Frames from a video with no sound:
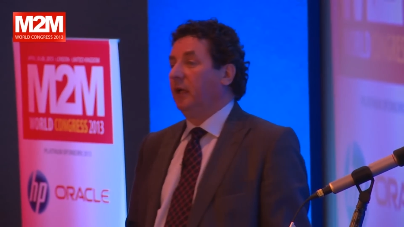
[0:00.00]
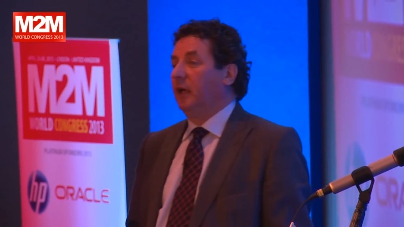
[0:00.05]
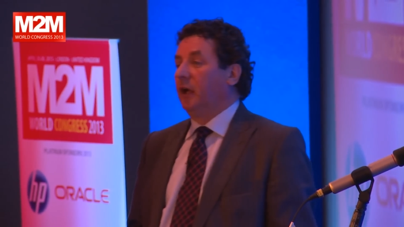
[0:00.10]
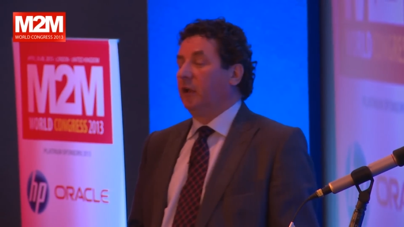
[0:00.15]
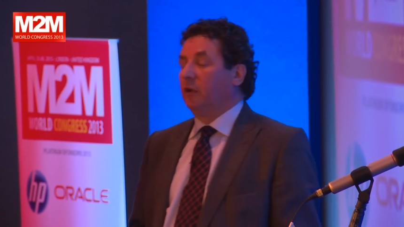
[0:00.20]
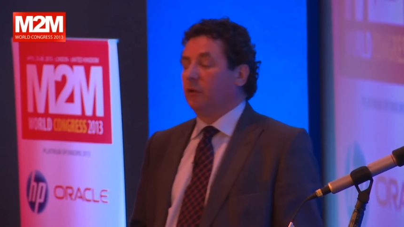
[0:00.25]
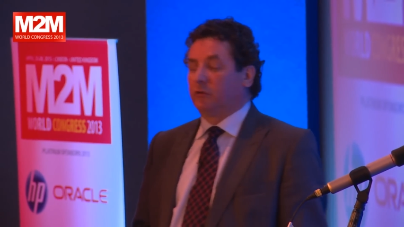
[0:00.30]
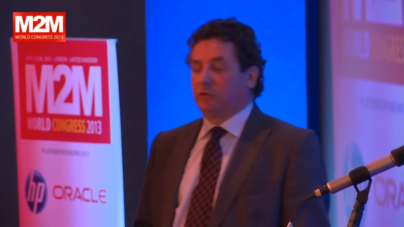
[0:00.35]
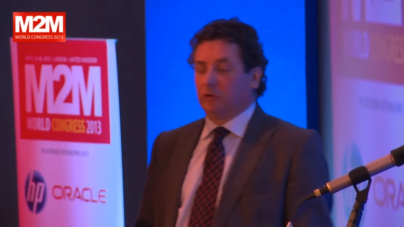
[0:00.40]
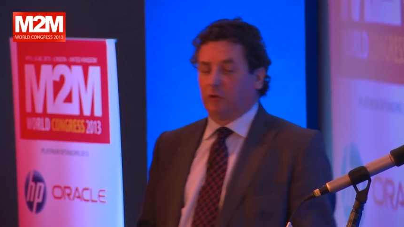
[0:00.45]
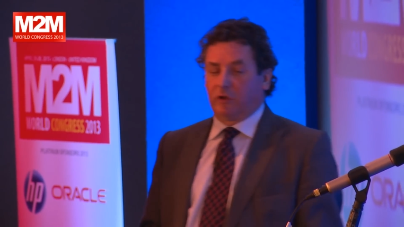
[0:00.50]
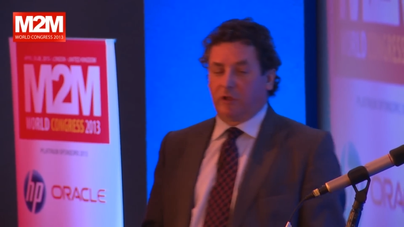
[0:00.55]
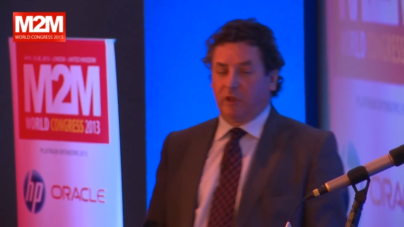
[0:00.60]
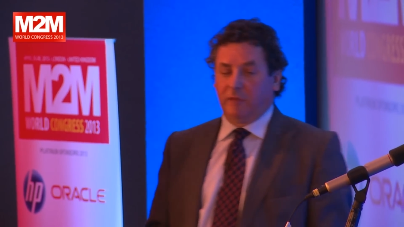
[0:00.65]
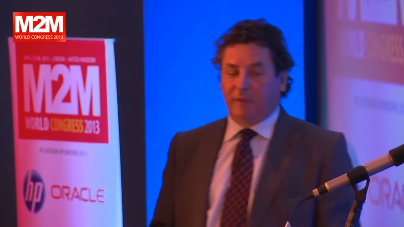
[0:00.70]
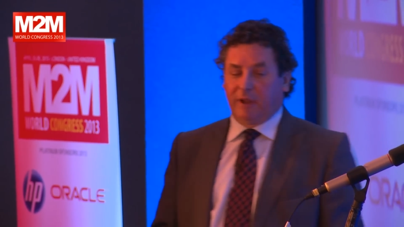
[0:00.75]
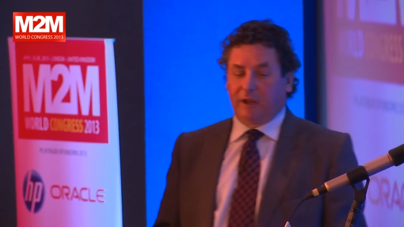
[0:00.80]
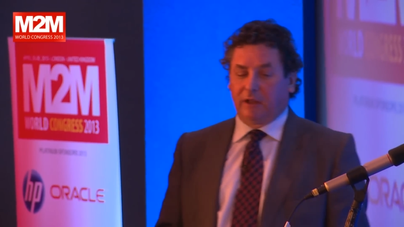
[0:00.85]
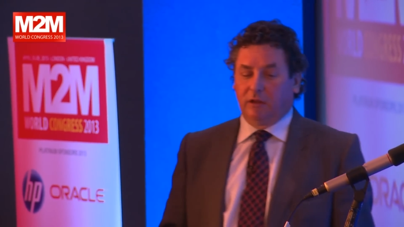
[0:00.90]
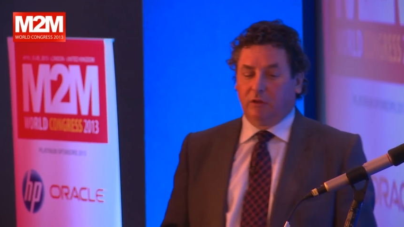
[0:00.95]
and you're talking
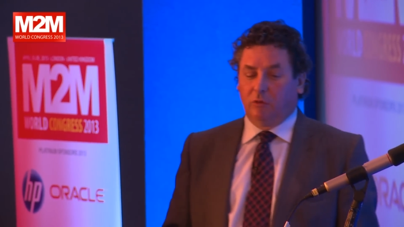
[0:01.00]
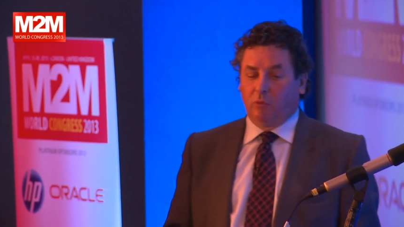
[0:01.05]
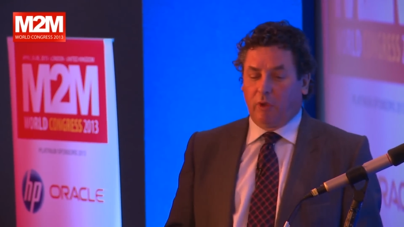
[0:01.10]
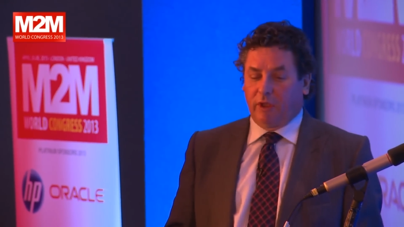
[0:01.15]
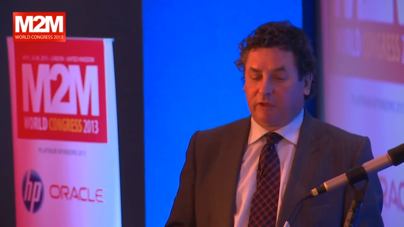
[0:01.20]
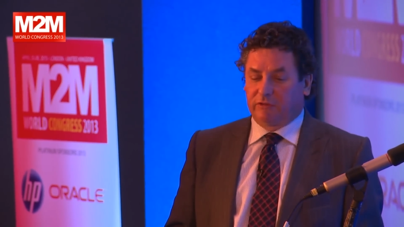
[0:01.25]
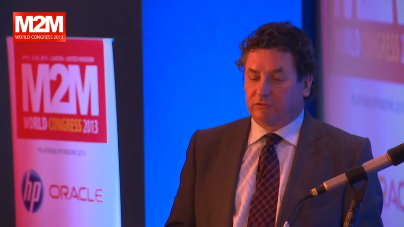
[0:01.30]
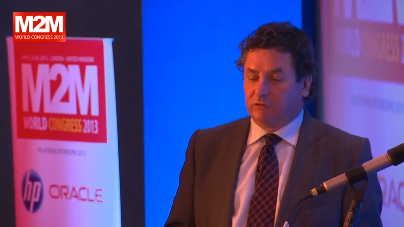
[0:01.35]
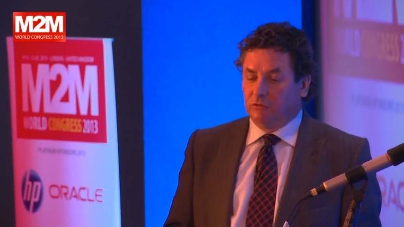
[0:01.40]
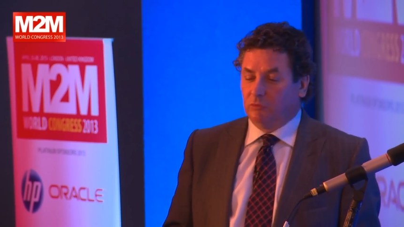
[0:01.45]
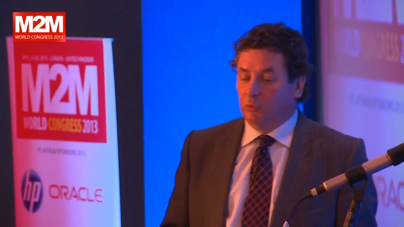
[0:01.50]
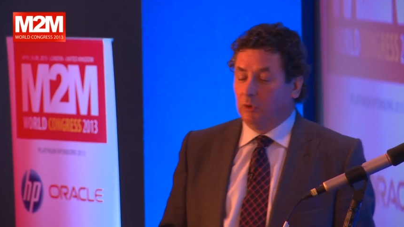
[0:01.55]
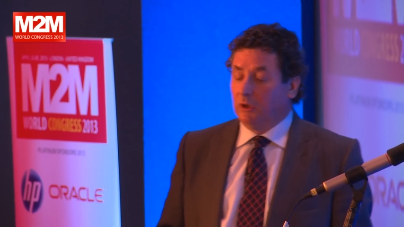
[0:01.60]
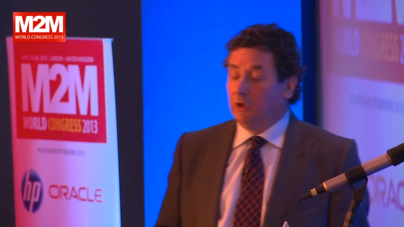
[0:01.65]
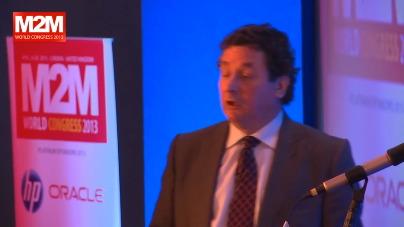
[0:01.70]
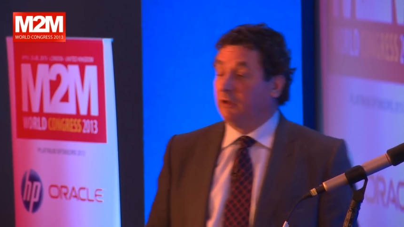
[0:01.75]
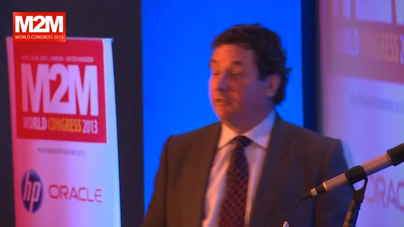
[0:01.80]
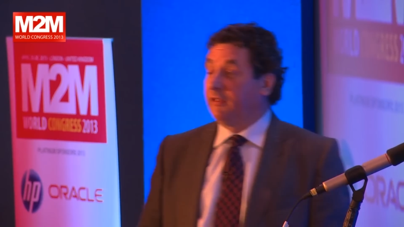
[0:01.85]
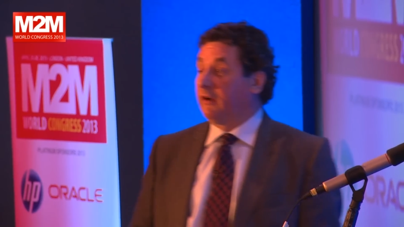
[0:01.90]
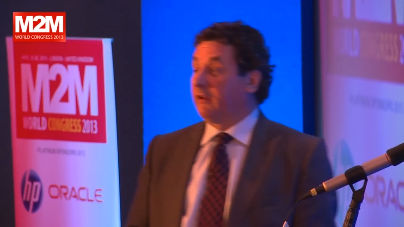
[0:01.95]
about in the Western world,